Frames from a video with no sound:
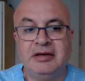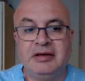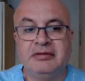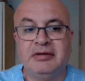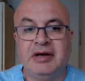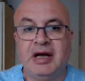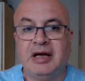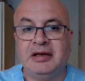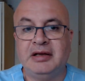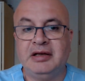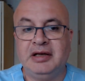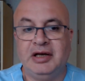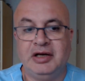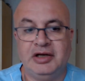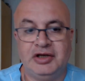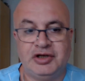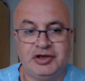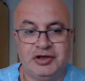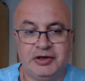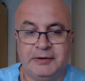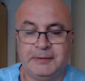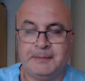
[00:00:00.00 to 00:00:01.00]

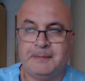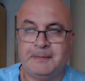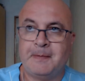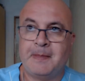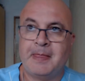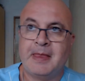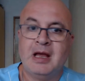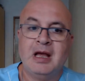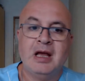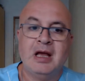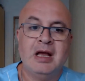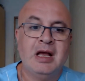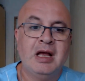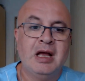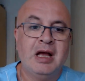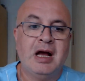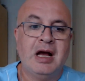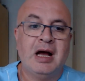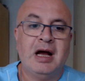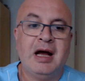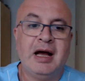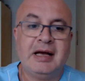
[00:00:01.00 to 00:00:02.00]
radiation.
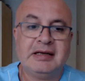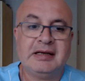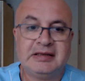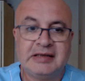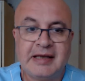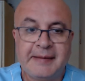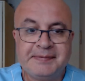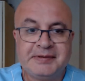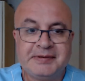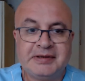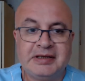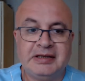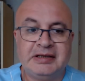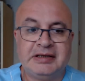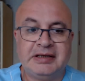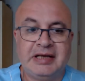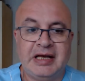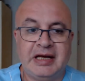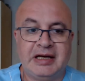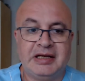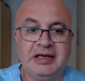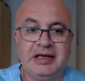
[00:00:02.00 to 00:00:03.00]
Asepsis
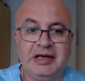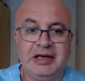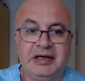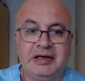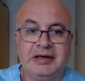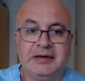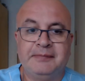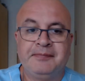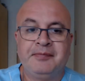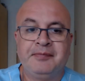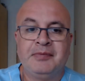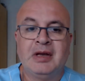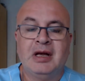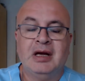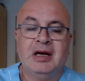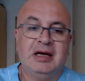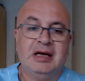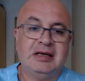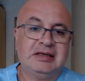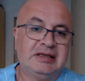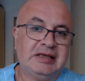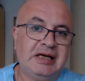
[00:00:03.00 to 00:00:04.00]
technique,
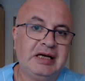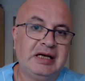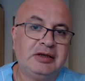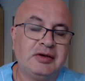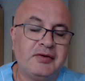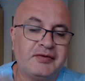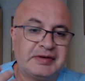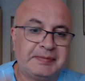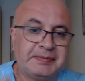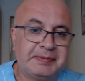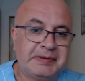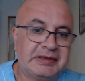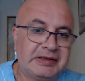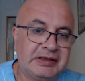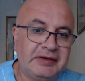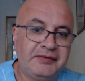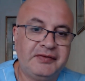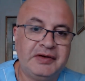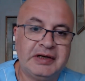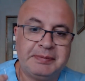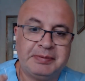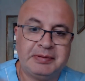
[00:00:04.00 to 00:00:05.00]
a set of
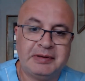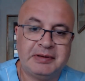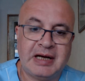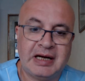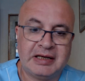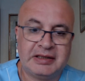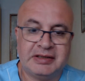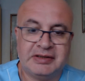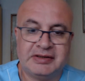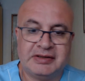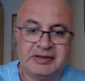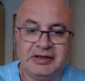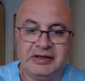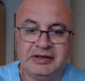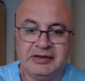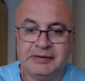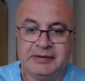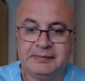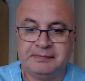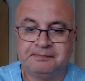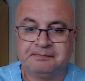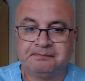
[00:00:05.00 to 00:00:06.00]
specific practices